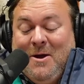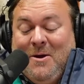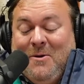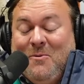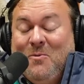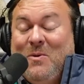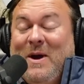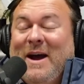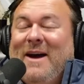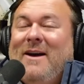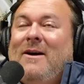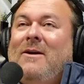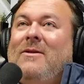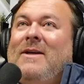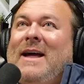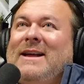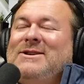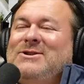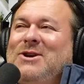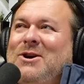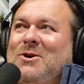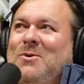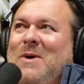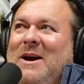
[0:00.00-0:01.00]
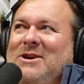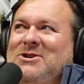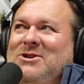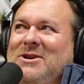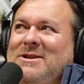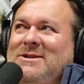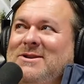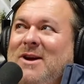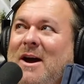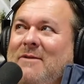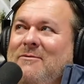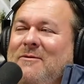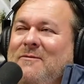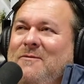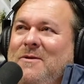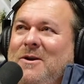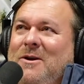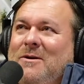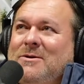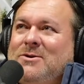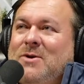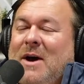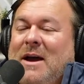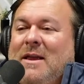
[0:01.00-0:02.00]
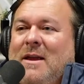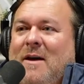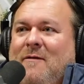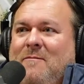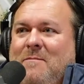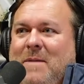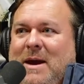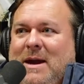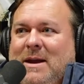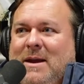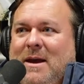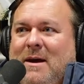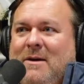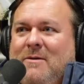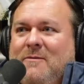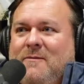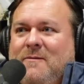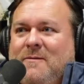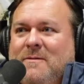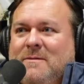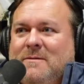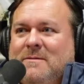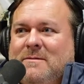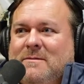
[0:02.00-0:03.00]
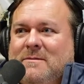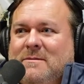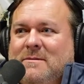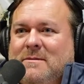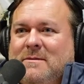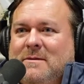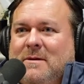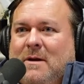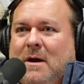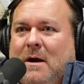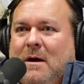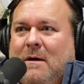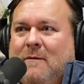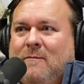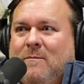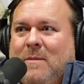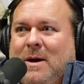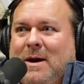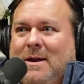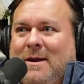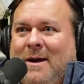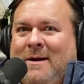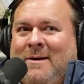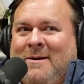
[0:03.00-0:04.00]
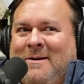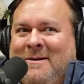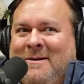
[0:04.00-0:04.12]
Well, that's a good question. So I have a few. So I love meatloaf. Oh, yeah. Love meatloaf.